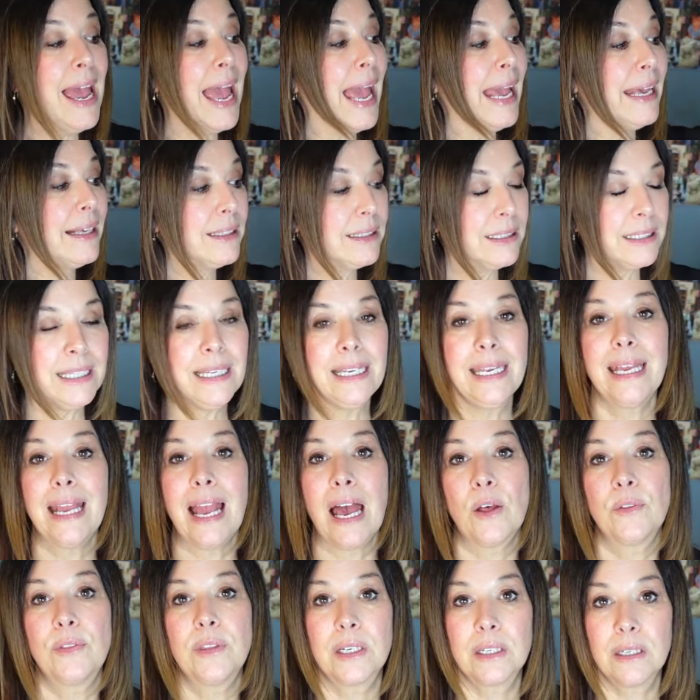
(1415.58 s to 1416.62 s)
and cleaning
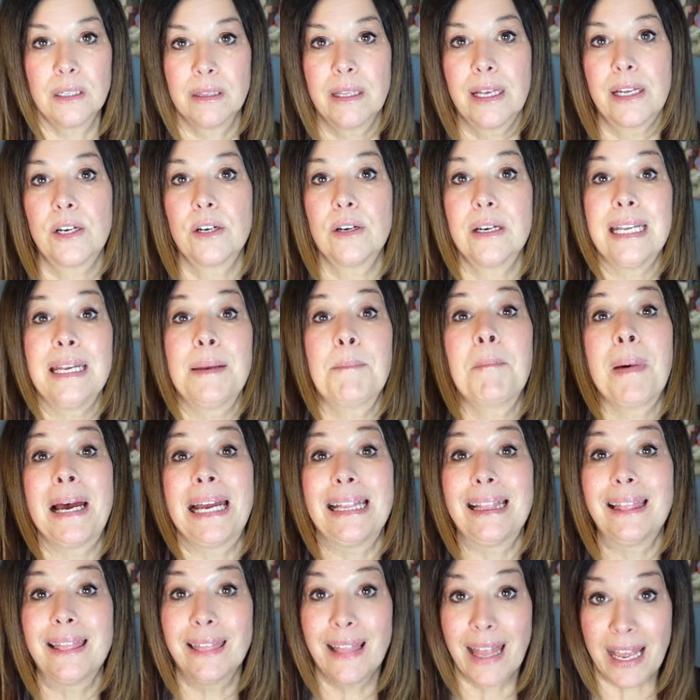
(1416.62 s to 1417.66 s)
out the clutter in
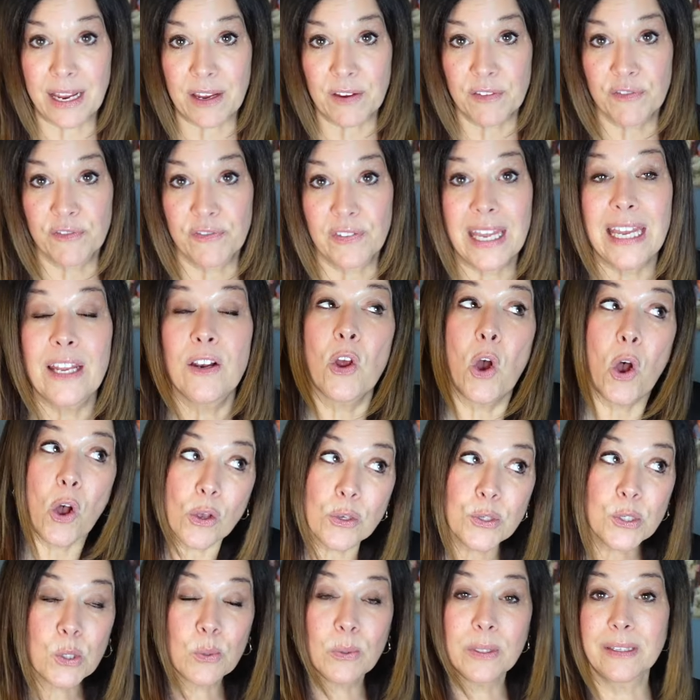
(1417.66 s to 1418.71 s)
my life and
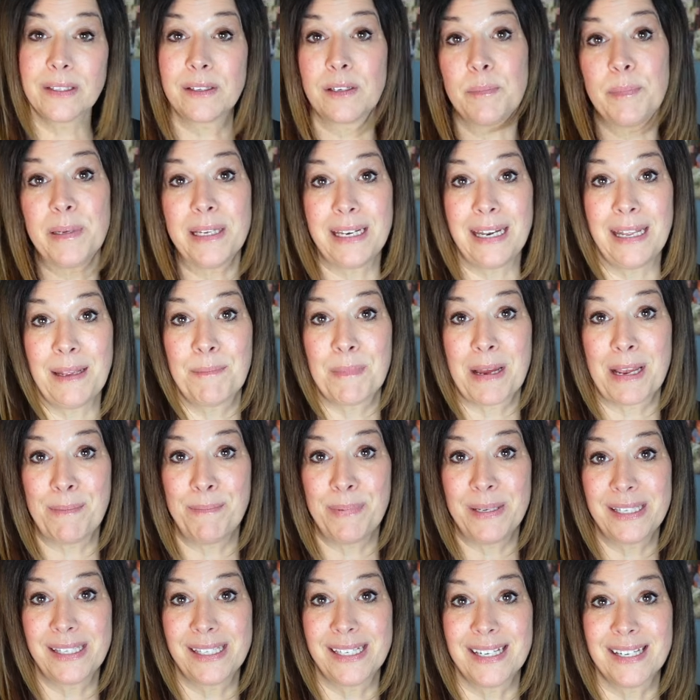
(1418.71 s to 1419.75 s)
also a little bit in my
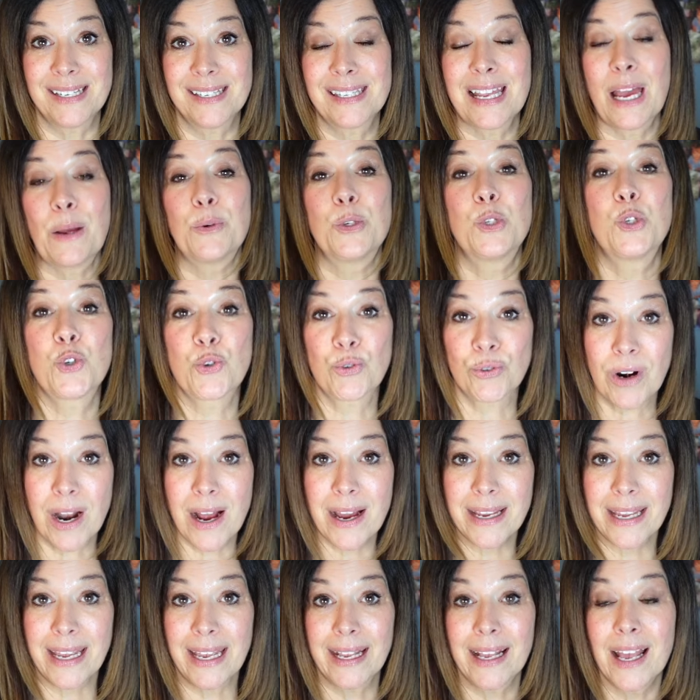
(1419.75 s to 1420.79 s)
business. I was
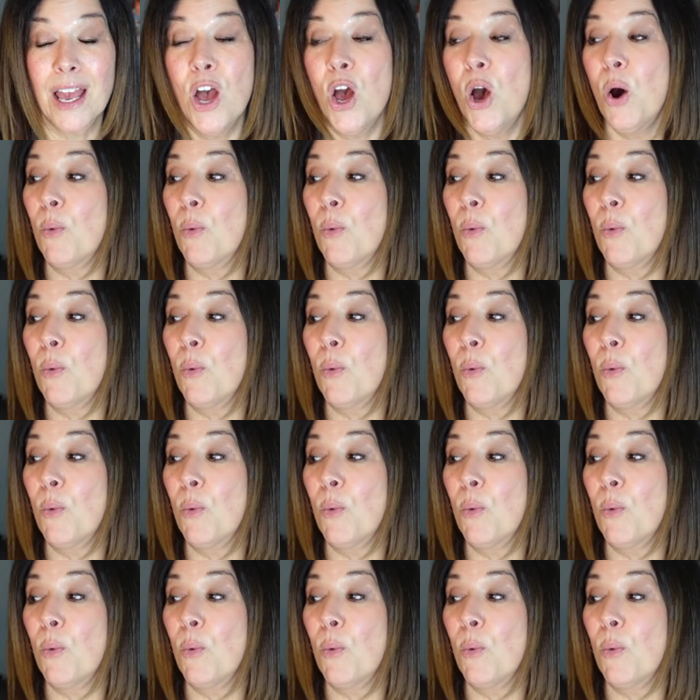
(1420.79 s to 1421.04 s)
trying.